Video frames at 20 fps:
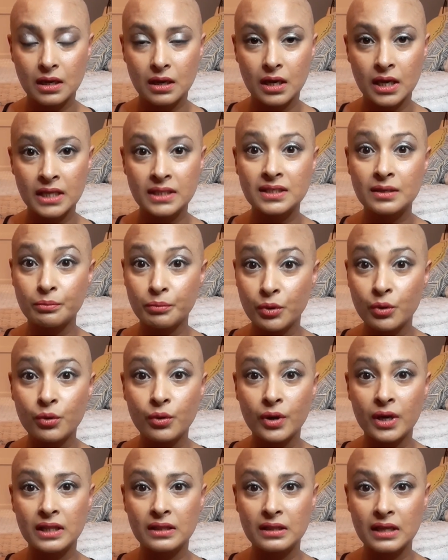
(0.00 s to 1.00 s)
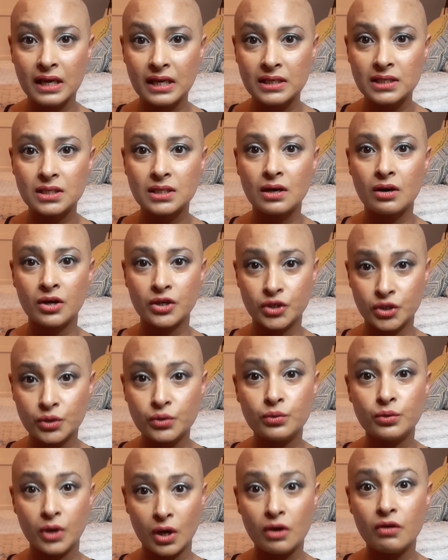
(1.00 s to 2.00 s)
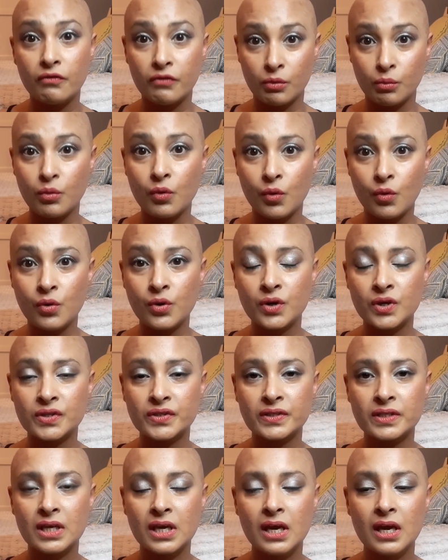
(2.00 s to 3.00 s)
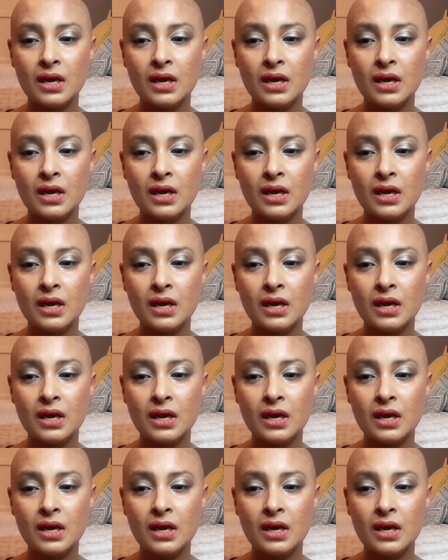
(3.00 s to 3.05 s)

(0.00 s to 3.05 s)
it's important that I do go for walks